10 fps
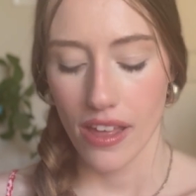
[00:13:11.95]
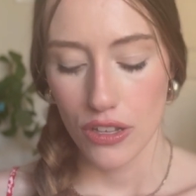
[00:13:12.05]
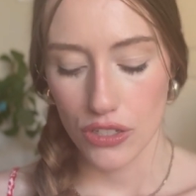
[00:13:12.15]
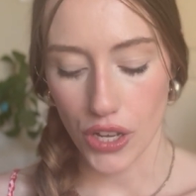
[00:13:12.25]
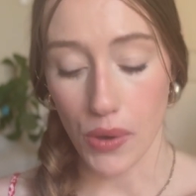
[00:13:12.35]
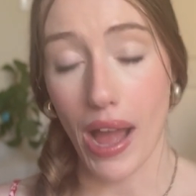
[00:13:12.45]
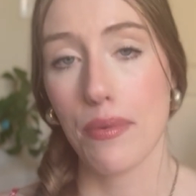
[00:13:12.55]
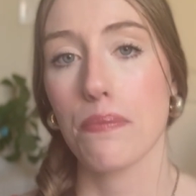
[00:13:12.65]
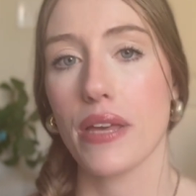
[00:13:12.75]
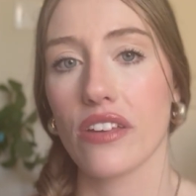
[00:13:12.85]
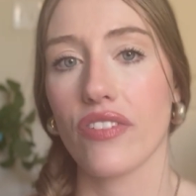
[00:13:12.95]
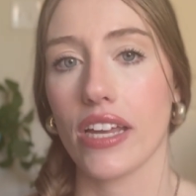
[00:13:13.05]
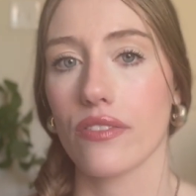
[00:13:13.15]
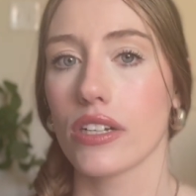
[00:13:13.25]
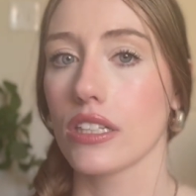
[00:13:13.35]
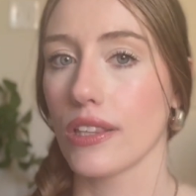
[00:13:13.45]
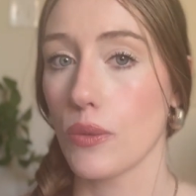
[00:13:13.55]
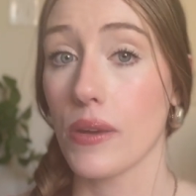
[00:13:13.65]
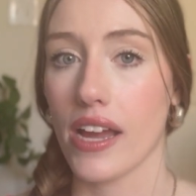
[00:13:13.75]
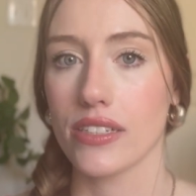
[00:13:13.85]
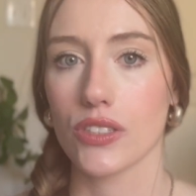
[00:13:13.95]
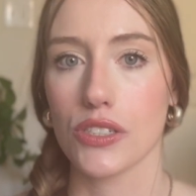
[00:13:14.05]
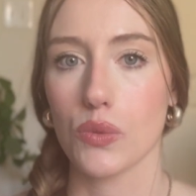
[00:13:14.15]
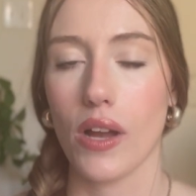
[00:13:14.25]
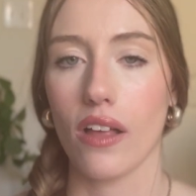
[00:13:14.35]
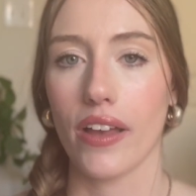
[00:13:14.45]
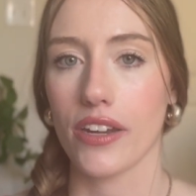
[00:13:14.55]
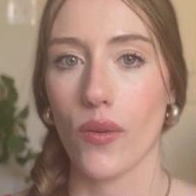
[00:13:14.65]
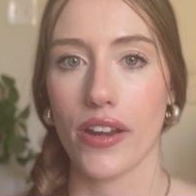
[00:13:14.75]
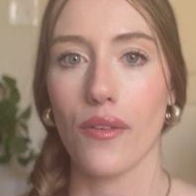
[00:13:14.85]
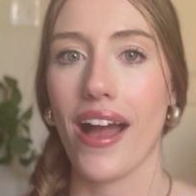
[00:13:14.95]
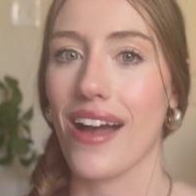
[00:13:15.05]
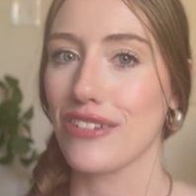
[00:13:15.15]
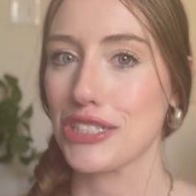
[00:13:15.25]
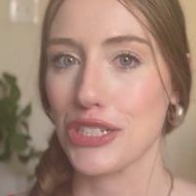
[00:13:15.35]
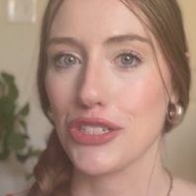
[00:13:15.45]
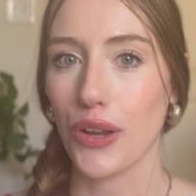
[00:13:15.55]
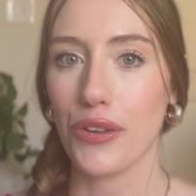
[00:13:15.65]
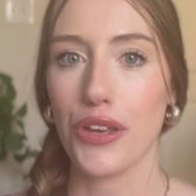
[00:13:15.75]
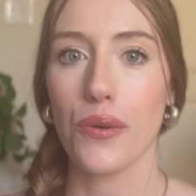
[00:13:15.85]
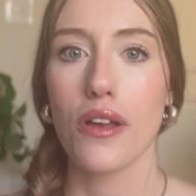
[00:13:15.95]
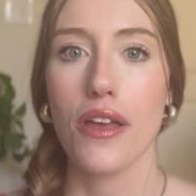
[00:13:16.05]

So I'm a big fan of their luminizer as well. I know I don't have it to show you,